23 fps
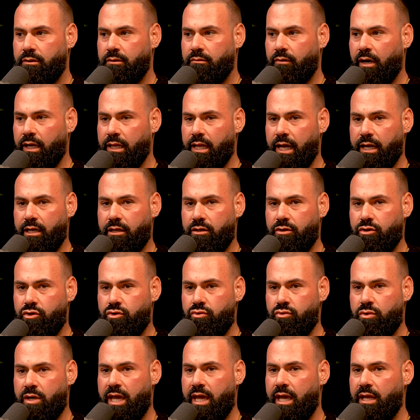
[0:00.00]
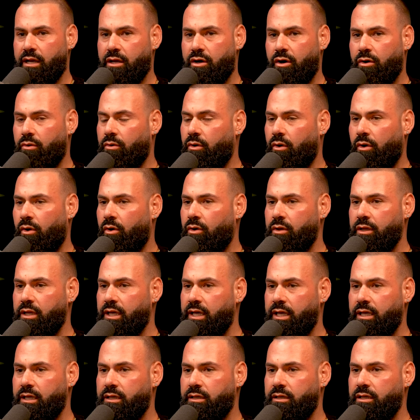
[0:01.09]
Right? Like you can't go all
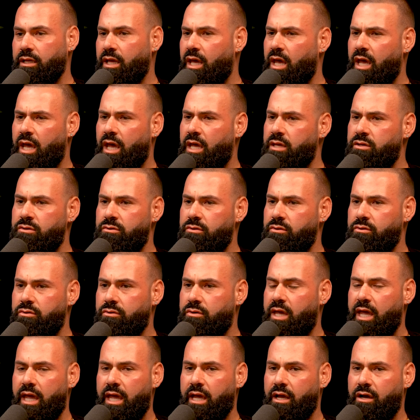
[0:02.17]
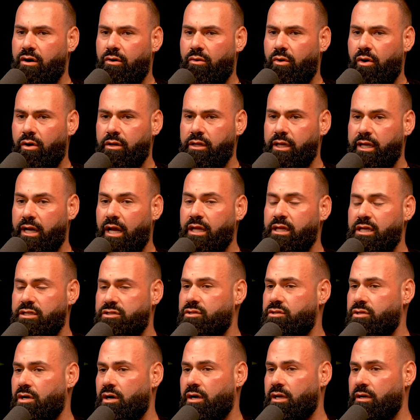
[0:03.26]
in. You can't go all in unless you're
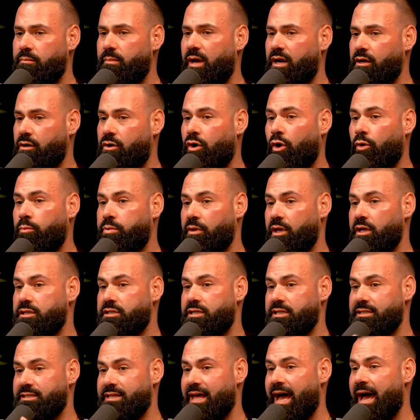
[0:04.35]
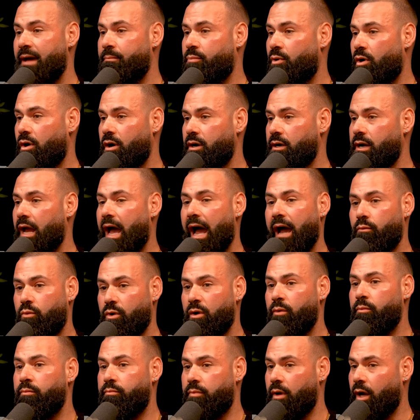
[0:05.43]
talking about a cold plunge, because that part I
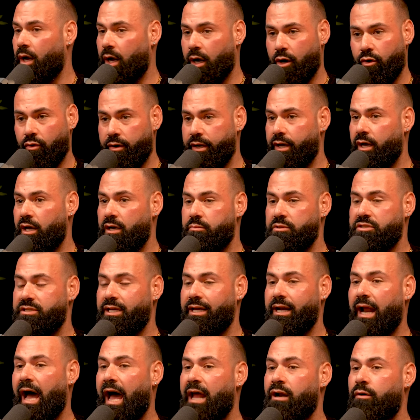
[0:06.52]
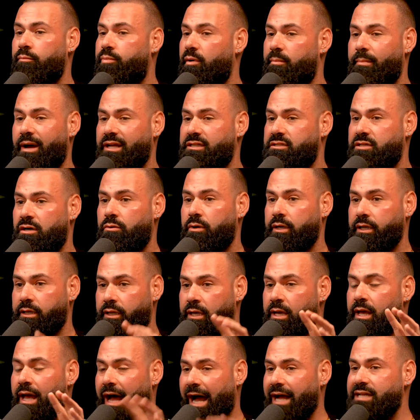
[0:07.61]
will agree 100%. I don't put my toe in.
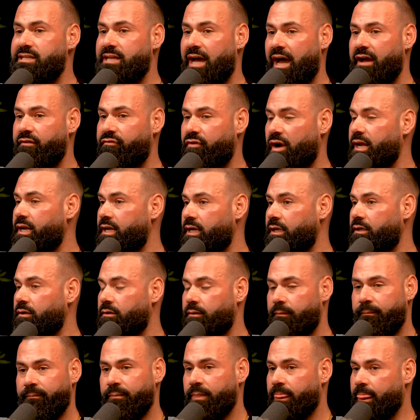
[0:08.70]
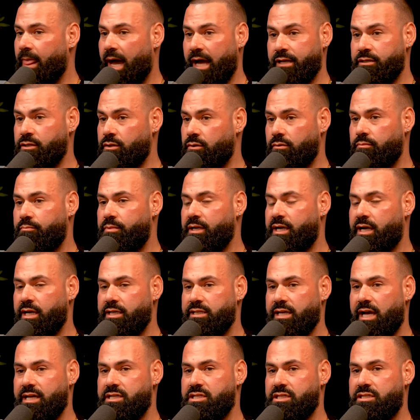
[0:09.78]
I dive right in. I do, because
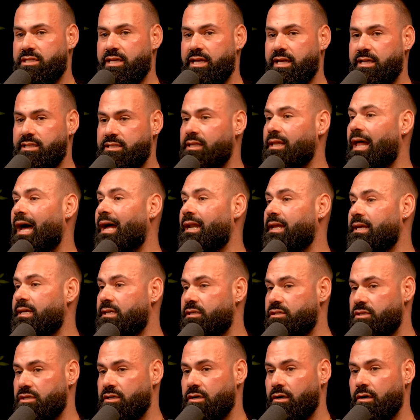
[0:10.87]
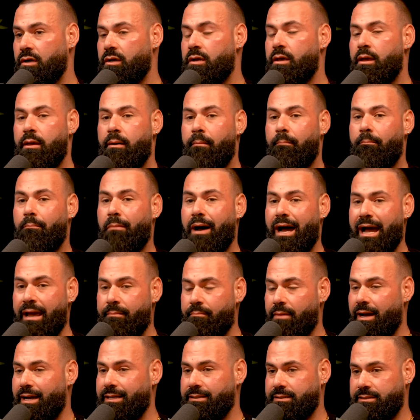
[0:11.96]
I just think it's a lot easier. My
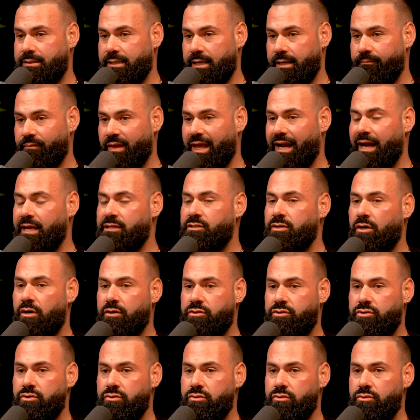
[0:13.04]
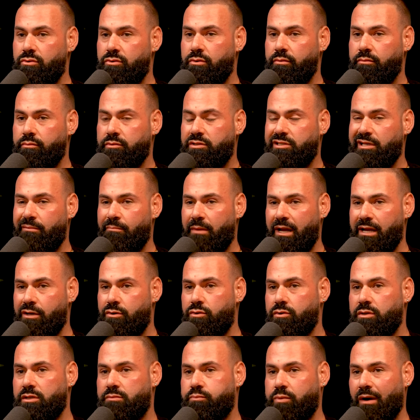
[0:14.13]
mindset, and I talked to somebody
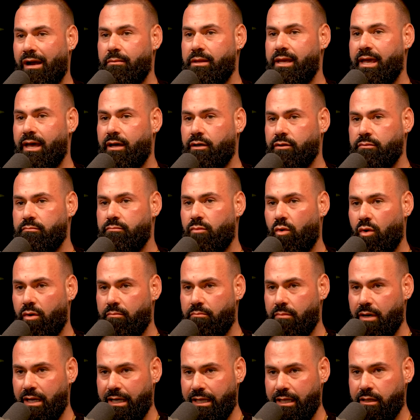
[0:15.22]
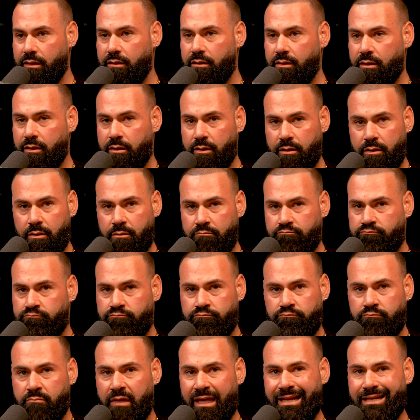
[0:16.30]
who has probably held more money
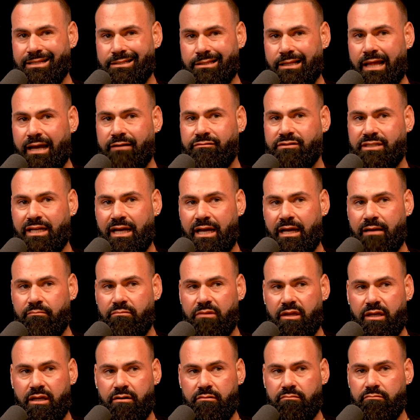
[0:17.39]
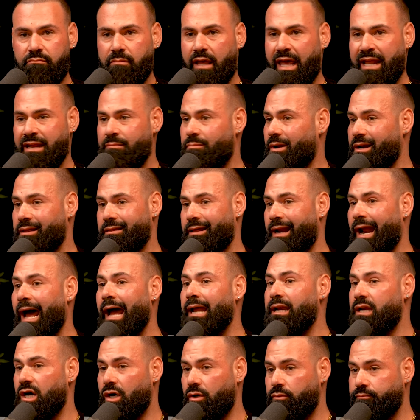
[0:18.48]
in his lifetime than anybody that I
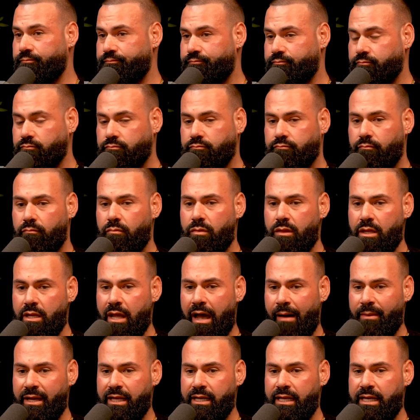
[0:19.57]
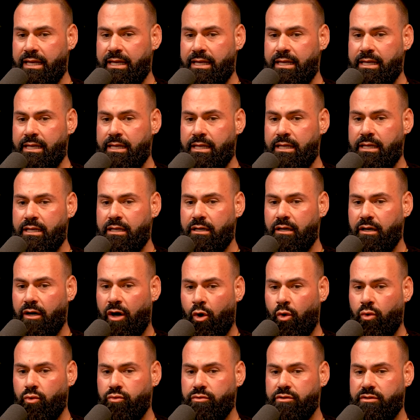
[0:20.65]
know. I mean, he
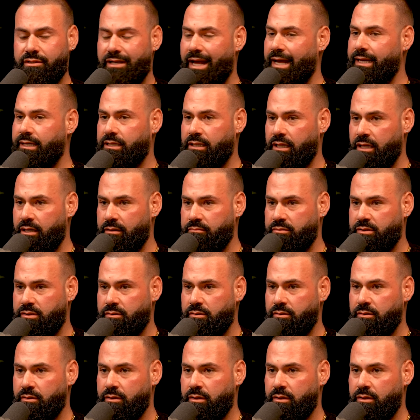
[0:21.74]
owned nightclubs,